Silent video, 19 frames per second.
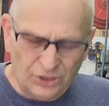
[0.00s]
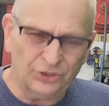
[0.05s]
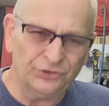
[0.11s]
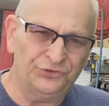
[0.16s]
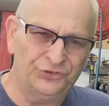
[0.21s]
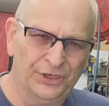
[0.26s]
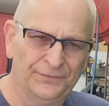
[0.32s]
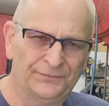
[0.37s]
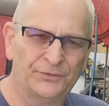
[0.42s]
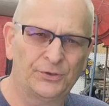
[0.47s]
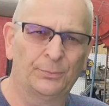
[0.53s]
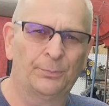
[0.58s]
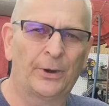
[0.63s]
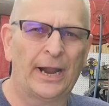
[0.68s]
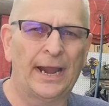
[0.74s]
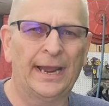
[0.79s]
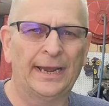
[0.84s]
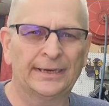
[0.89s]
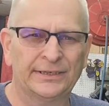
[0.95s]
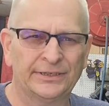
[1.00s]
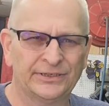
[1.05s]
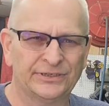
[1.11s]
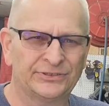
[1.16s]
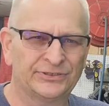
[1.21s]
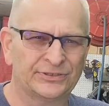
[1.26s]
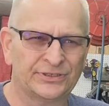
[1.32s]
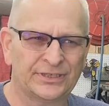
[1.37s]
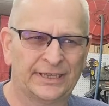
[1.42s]
shifter
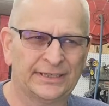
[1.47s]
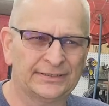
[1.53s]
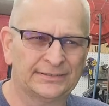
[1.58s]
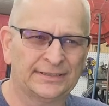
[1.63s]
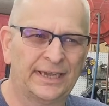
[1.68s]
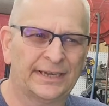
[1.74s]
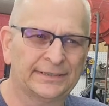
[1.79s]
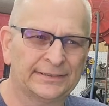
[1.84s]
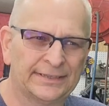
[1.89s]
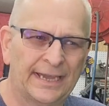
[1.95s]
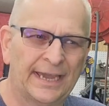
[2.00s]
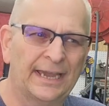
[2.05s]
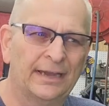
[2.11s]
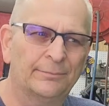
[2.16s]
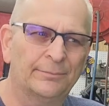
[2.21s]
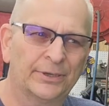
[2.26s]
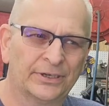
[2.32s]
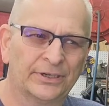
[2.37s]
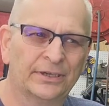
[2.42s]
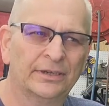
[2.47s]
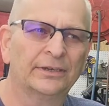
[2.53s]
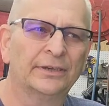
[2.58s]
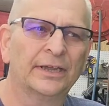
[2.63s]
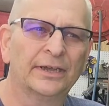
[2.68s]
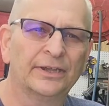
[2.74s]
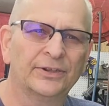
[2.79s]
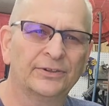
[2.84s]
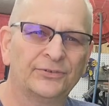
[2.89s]
brackets, things like that. But it
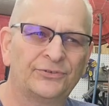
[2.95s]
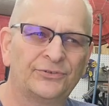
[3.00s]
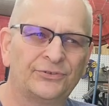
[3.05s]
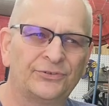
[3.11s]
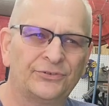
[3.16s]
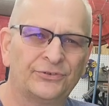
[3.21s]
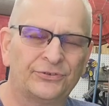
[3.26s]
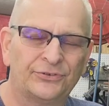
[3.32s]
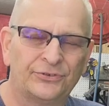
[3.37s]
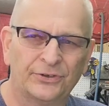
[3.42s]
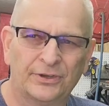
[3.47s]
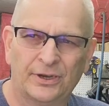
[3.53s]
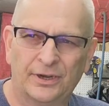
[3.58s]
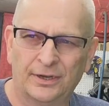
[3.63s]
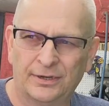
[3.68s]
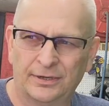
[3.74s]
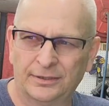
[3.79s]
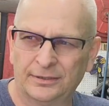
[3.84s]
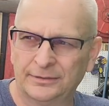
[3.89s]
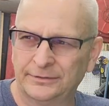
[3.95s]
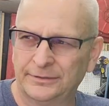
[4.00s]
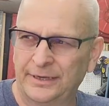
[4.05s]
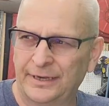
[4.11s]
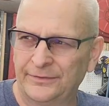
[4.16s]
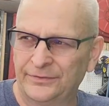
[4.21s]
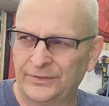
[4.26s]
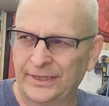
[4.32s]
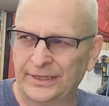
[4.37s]
does,
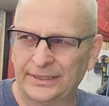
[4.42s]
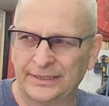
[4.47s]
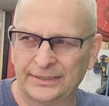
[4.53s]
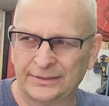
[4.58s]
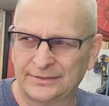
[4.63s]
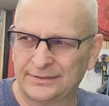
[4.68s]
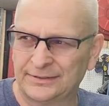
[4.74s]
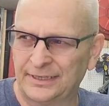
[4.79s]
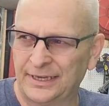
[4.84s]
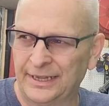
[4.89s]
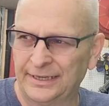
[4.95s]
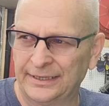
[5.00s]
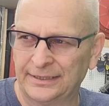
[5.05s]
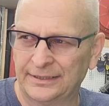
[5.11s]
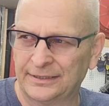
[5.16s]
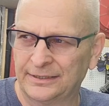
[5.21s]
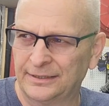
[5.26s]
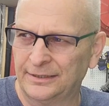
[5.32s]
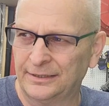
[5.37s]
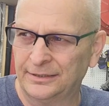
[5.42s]
I think it's like